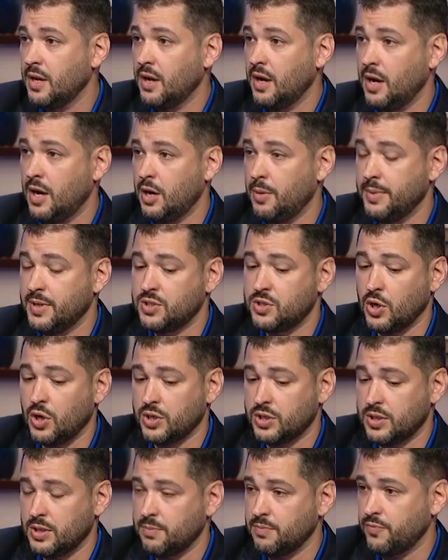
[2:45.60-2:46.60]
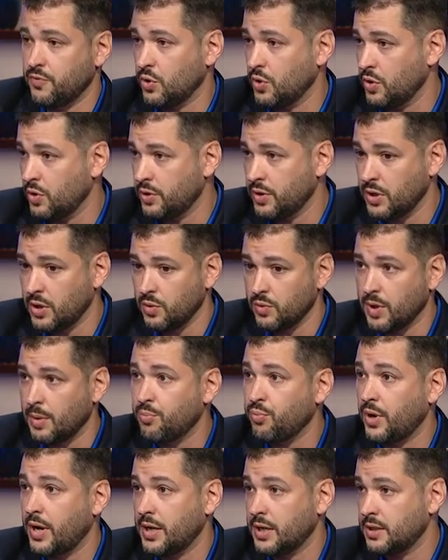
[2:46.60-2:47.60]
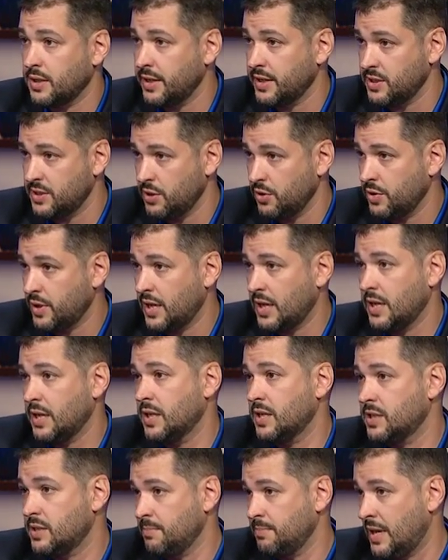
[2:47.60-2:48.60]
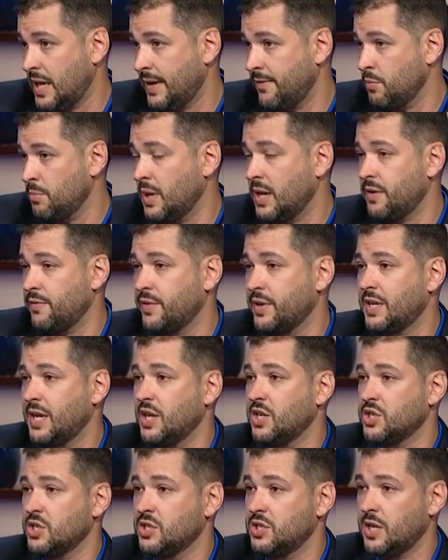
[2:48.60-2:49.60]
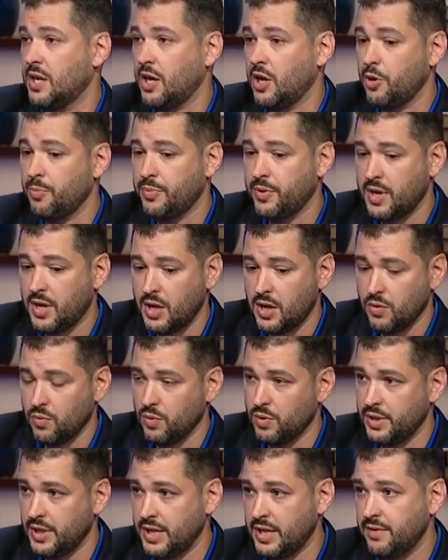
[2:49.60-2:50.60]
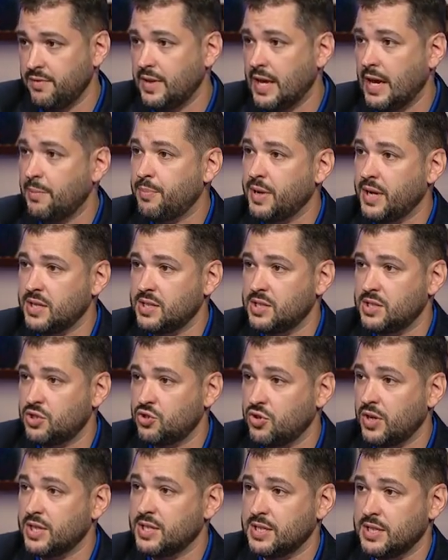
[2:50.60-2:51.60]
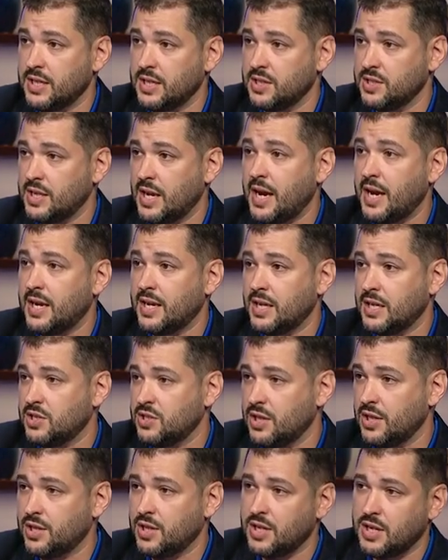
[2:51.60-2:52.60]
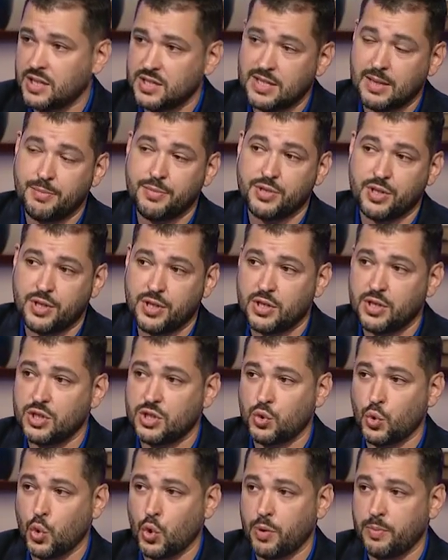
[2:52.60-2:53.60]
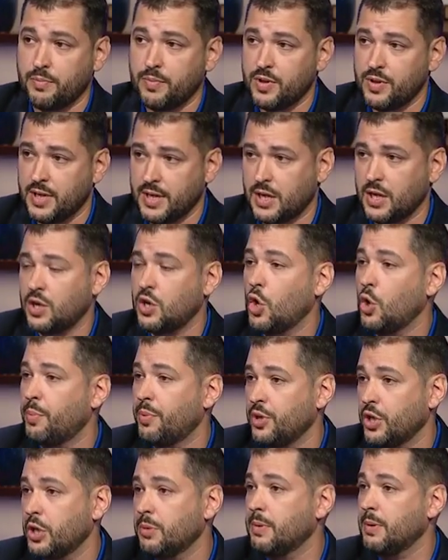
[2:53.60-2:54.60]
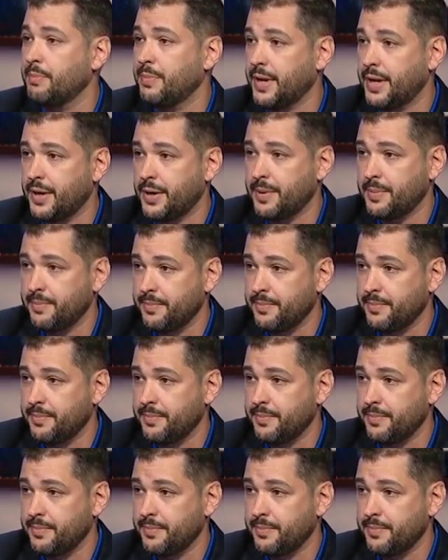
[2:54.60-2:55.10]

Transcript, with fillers: um, and talk to them for, you know, a product like Zylkene and some behavior modification to help relieve that pet's stress and anxiety, so that the next time there's a thunderstorm, they can cope a little bit better.